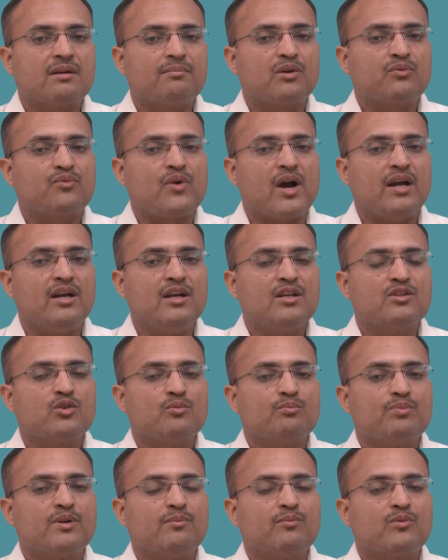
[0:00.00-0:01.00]
but finally
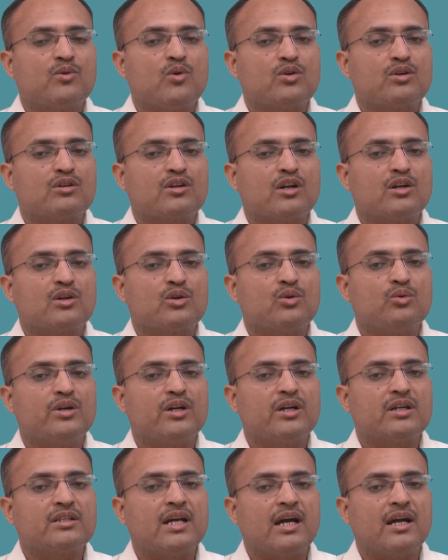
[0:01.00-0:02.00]
Supreme Court
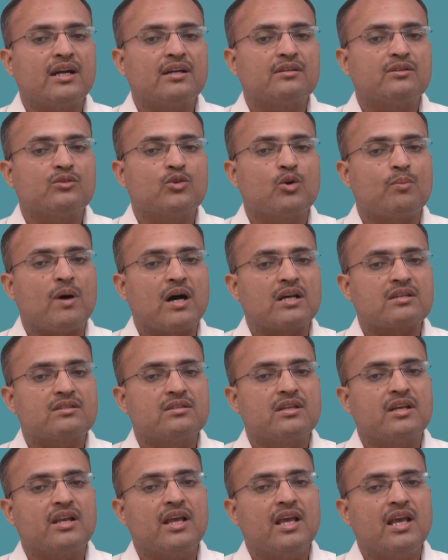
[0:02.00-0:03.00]
concluded that
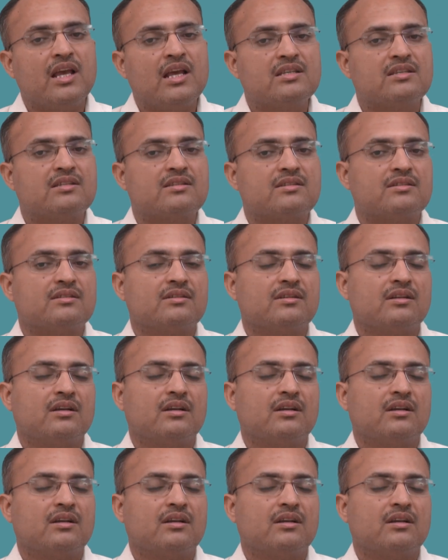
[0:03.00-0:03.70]
copasnary is